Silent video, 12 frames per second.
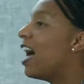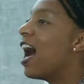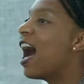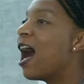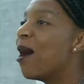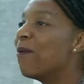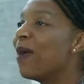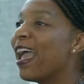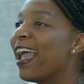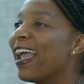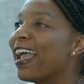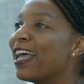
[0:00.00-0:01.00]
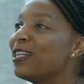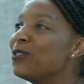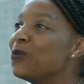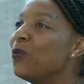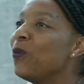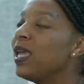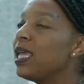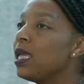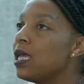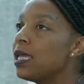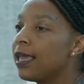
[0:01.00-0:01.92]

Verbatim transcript: Um, and we